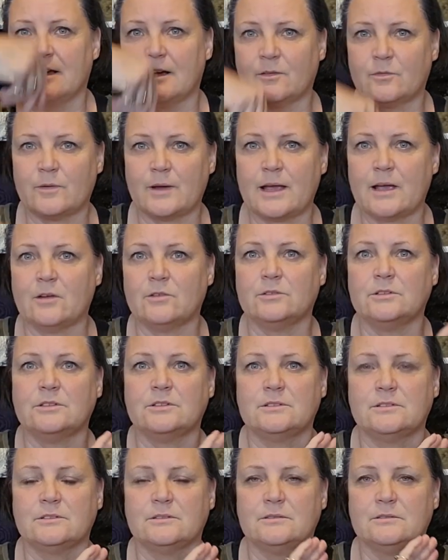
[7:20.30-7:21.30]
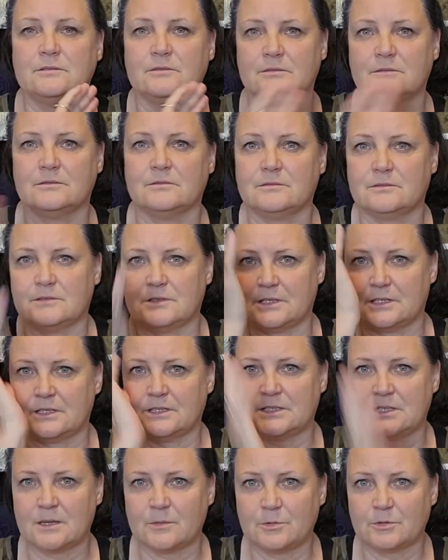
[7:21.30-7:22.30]
around the
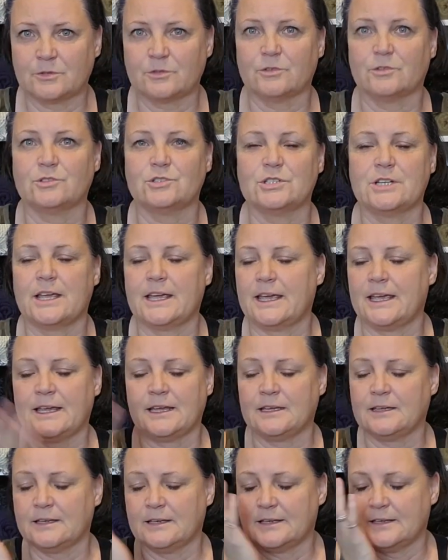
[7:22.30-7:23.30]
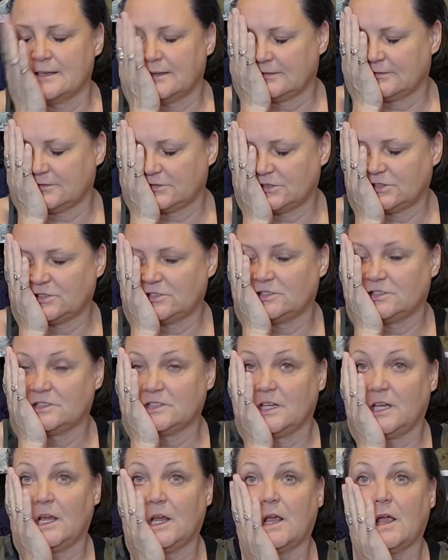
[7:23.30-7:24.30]
double crochet and it's just
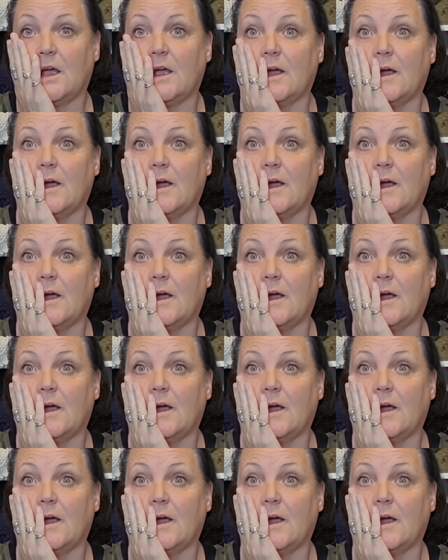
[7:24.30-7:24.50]
like